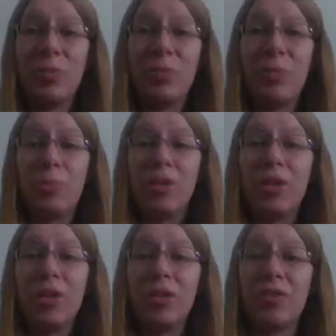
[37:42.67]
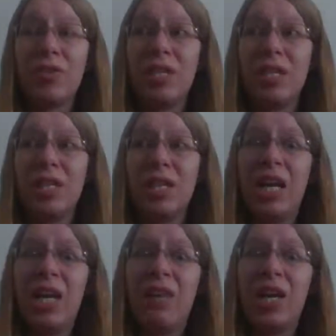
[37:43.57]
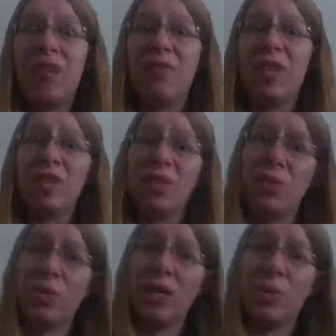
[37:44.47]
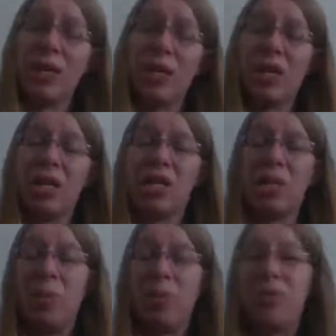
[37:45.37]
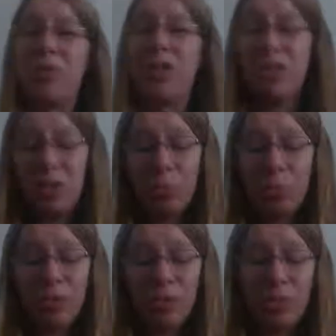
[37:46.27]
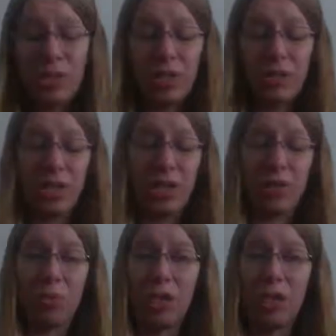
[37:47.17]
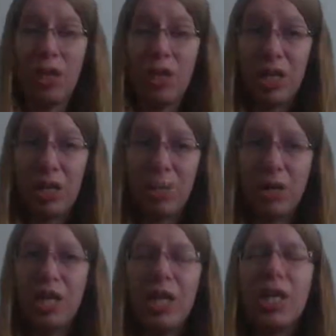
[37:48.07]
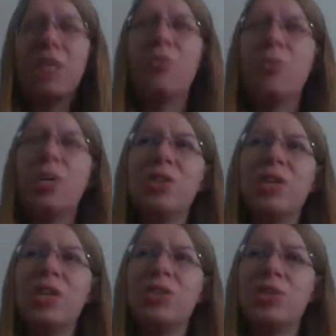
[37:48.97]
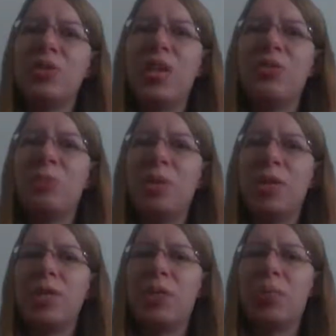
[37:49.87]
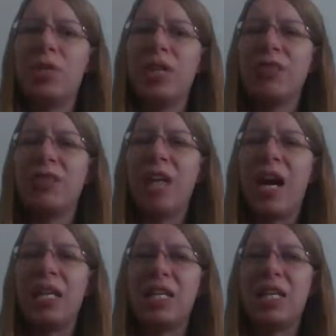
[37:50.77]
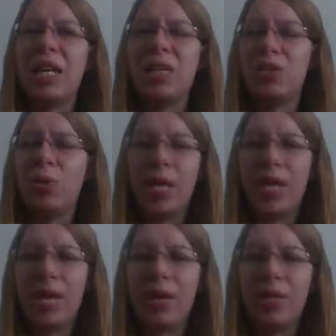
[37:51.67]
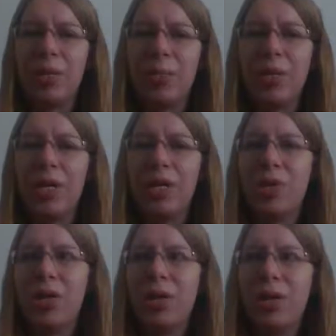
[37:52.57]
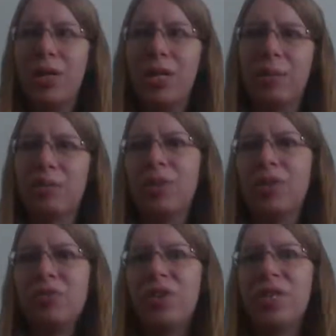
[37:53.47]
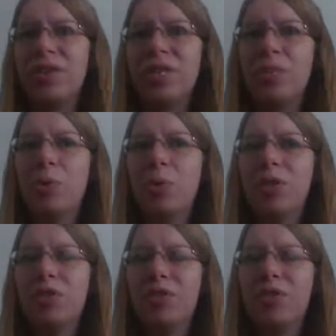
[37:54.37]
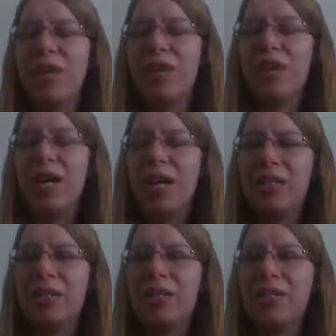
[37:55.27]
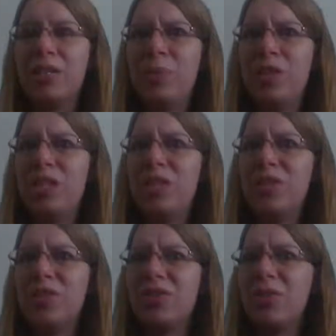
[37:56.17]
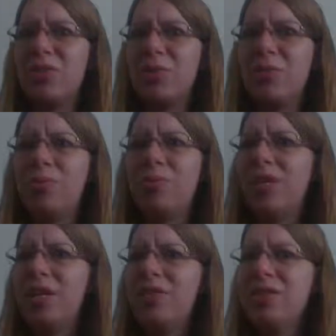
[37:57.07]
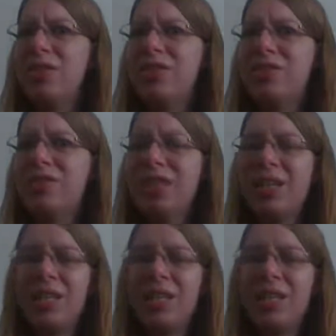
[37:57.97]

people are thinking, hey, if I invite this one, I shouldn't maybe invite this person because they don't get along anymore. The weird thing is too, is I have some people that don't realize that he and I don't hang out anymore and we aren't like real friends anymore and stuff like that. And it's like, it's been years and you don't realize this.